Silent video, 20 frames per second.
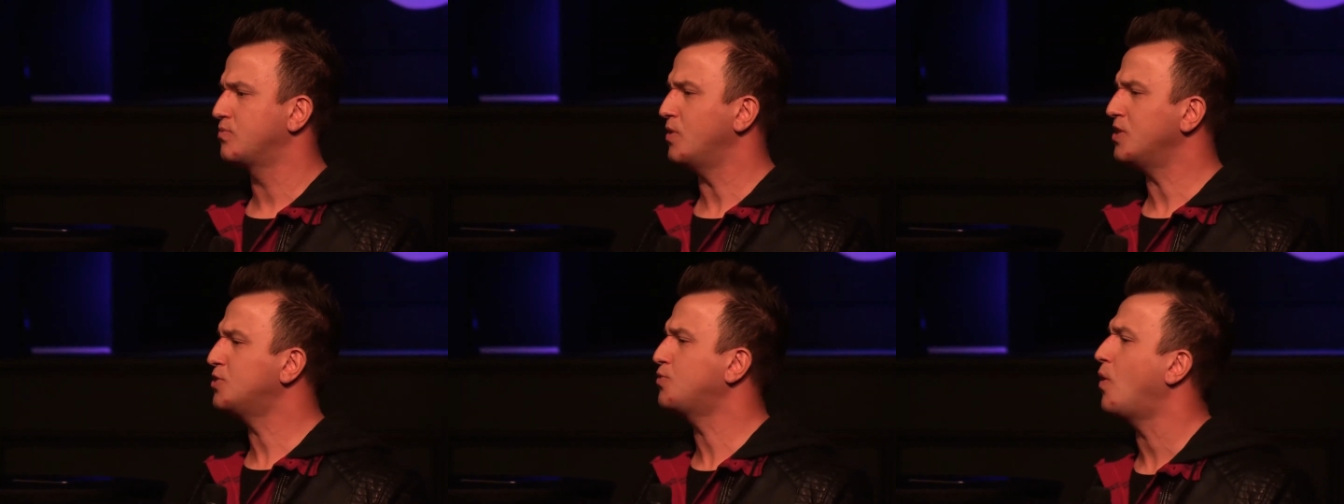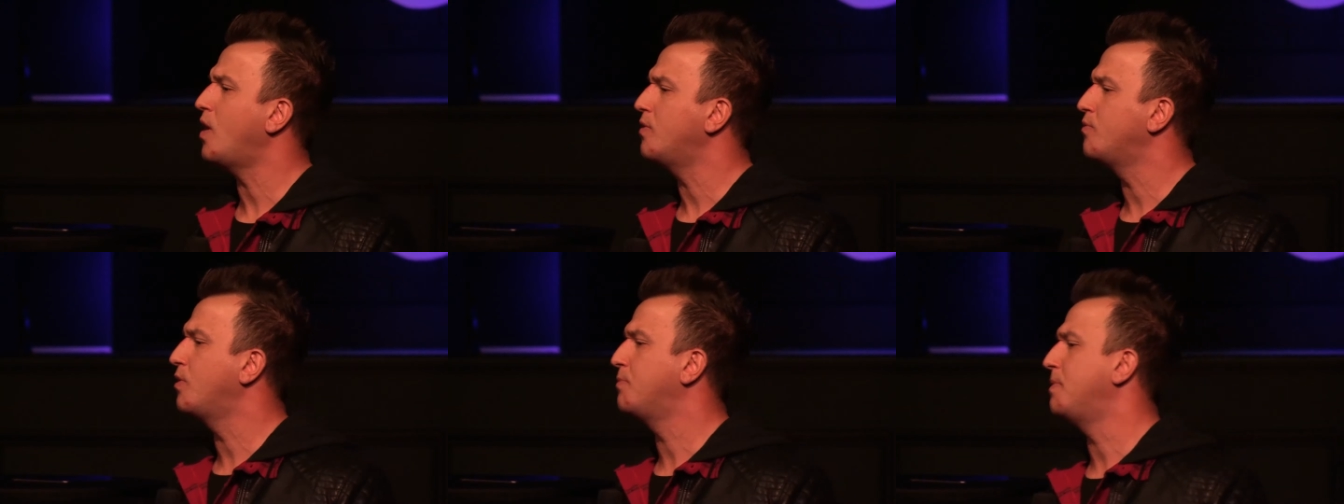which
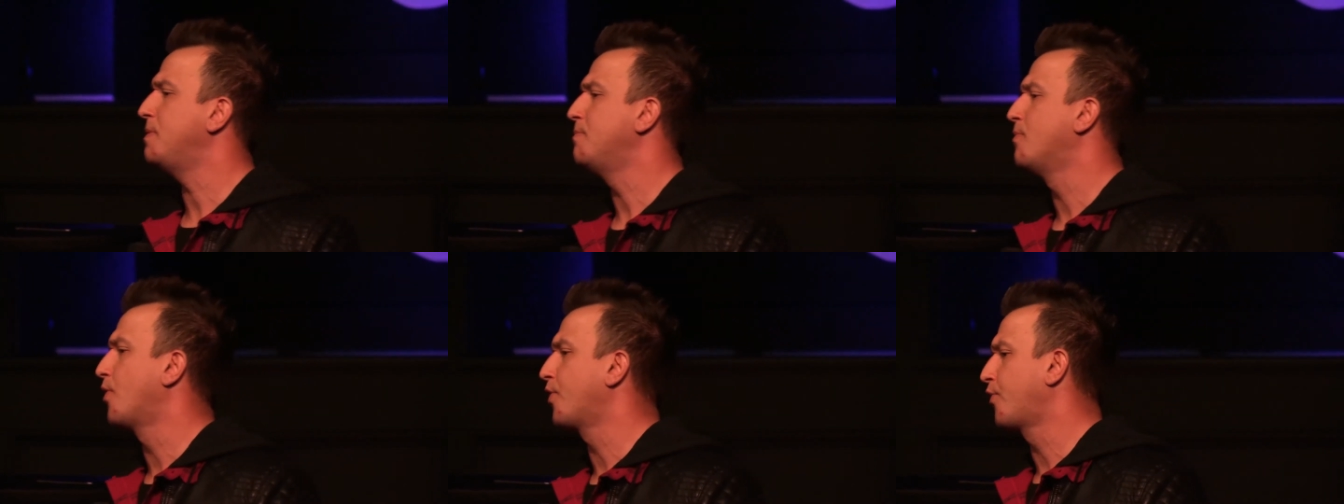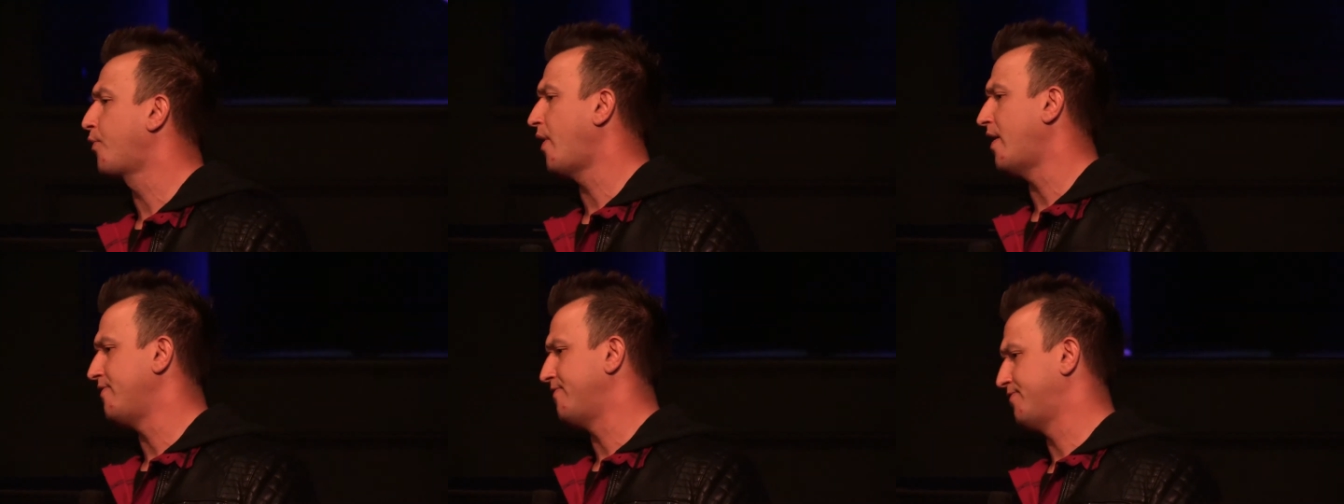one would be more
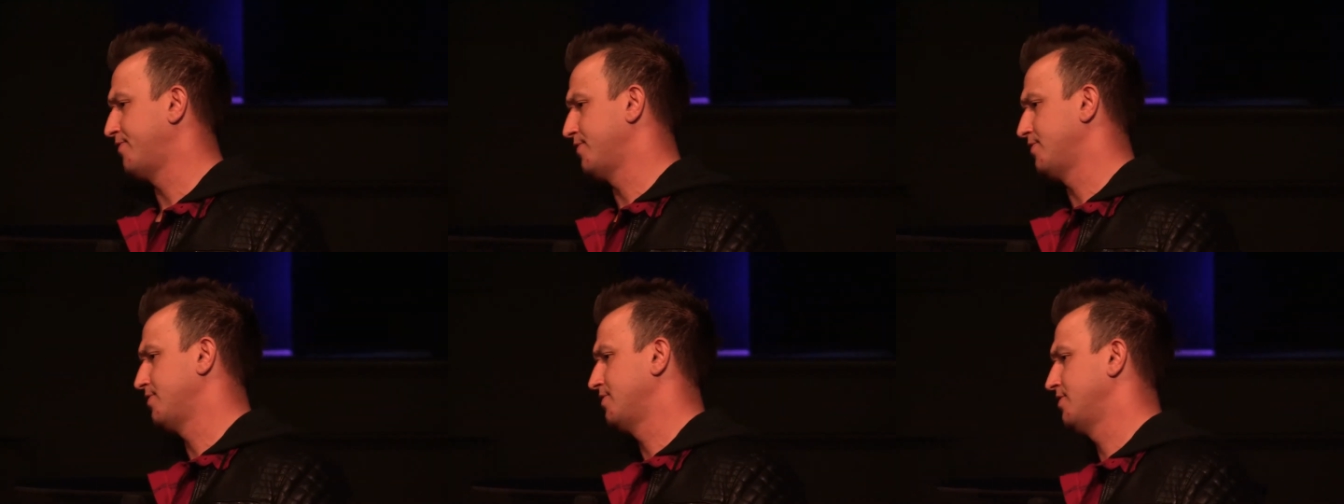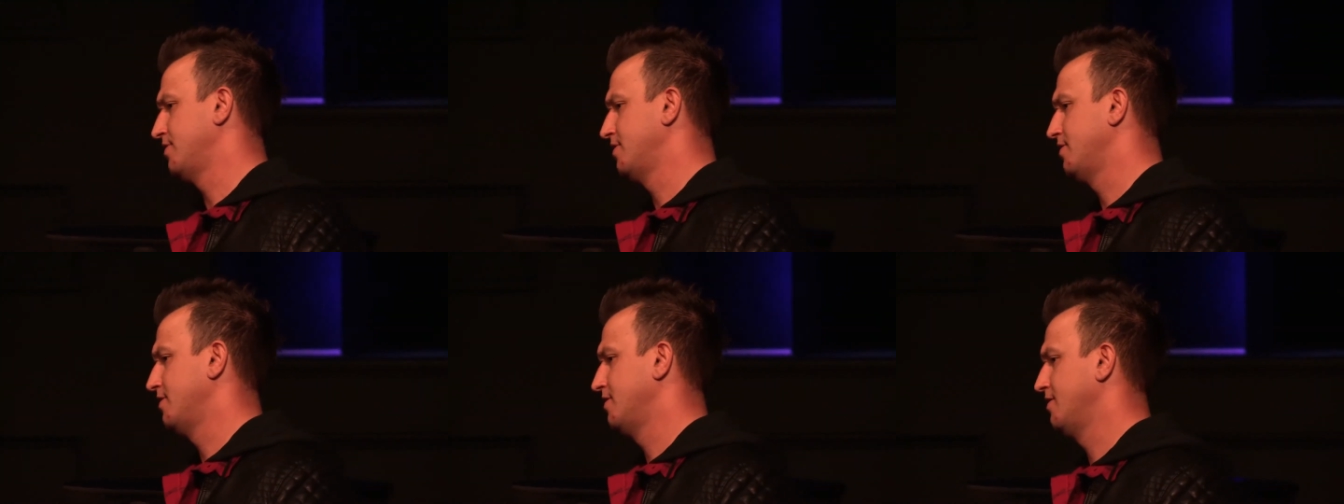grateful?
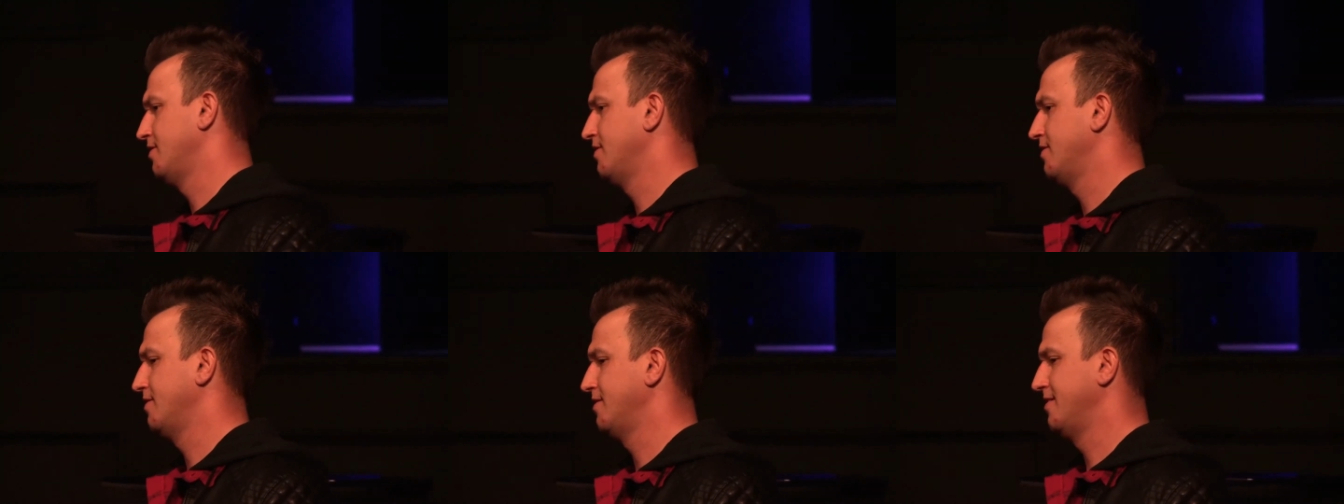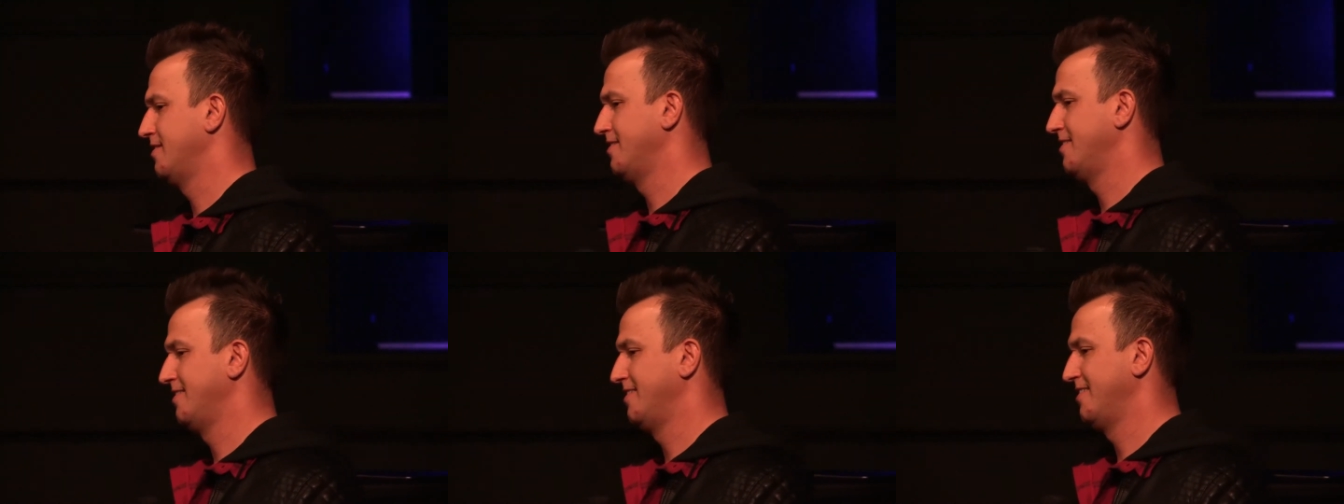
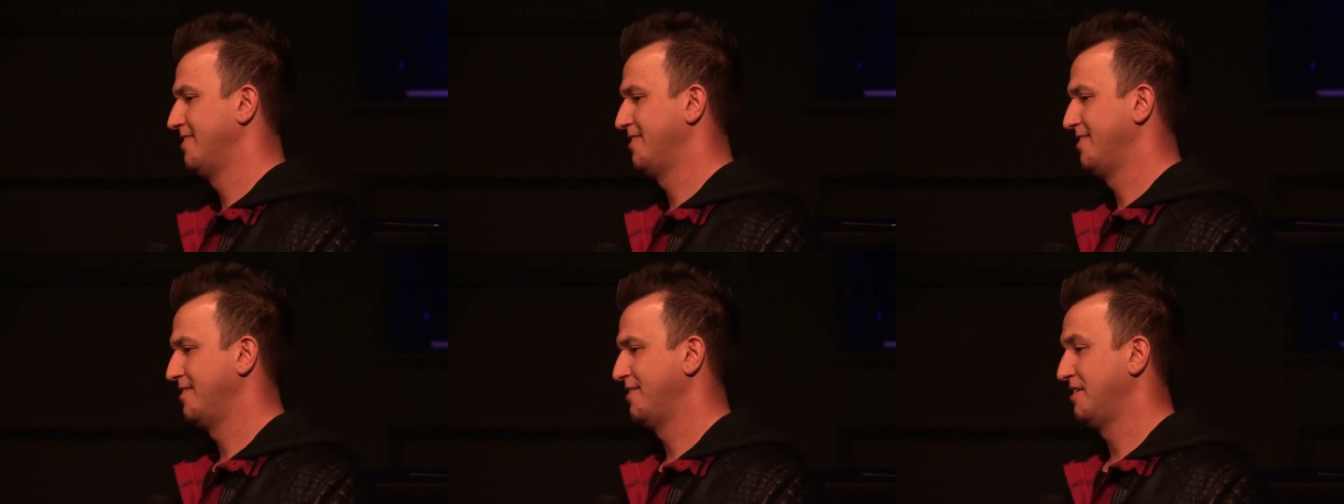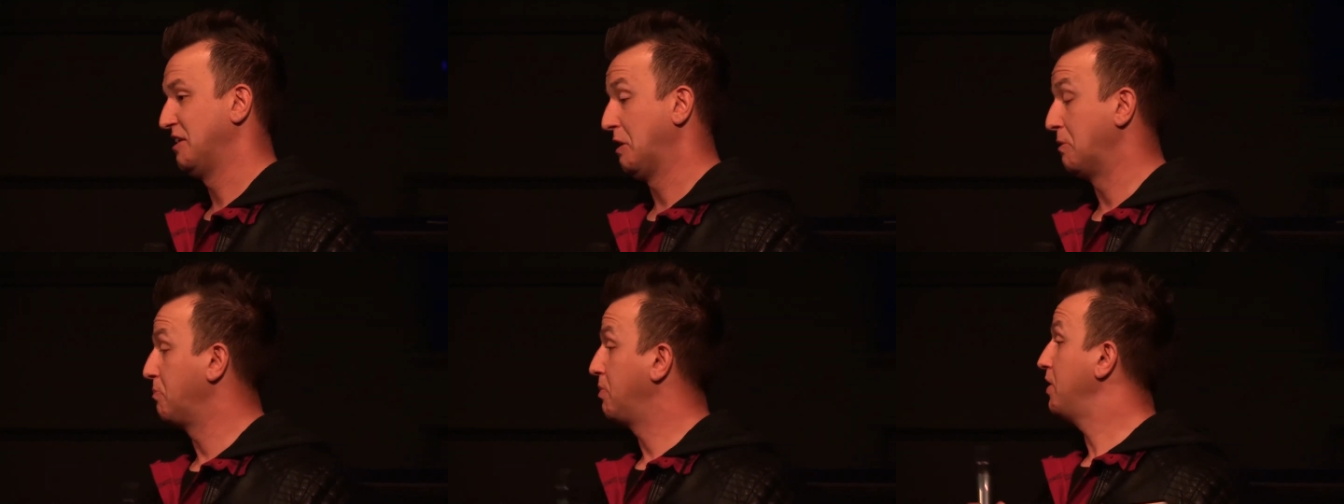
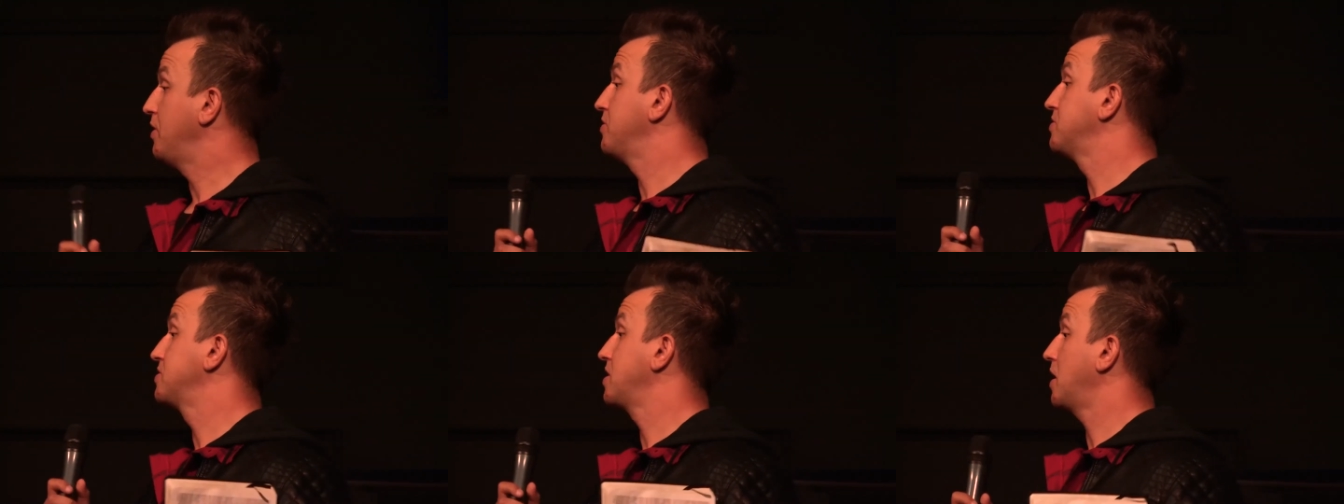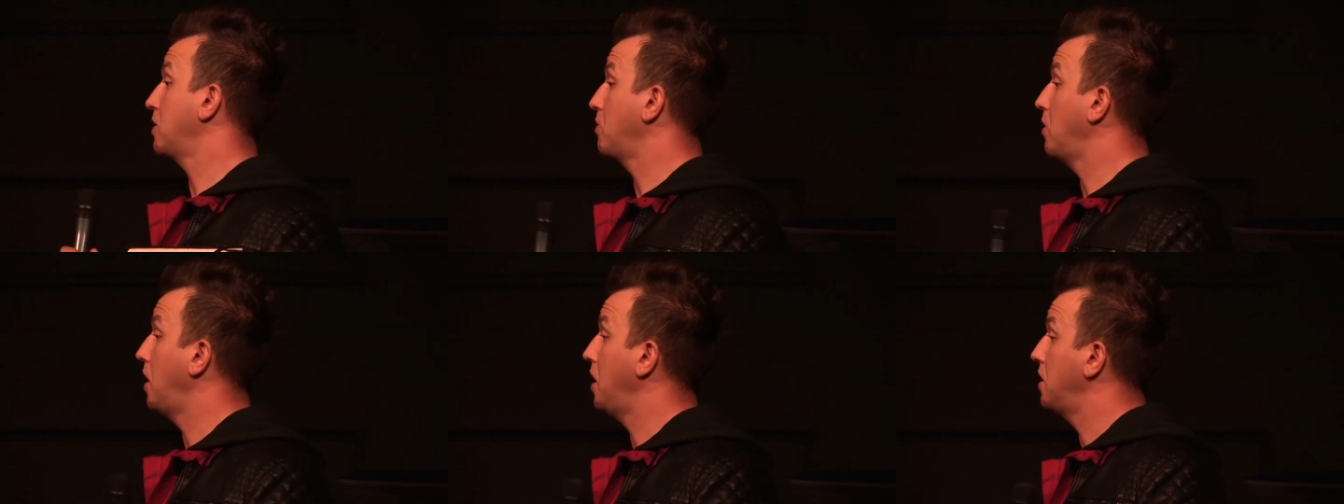And Peter's
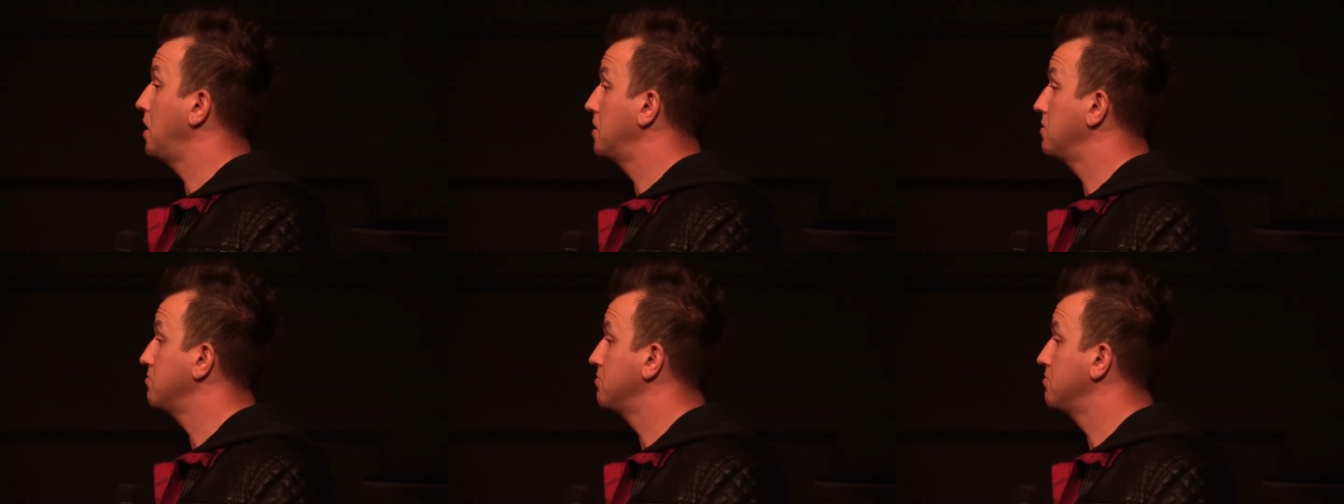like, well, I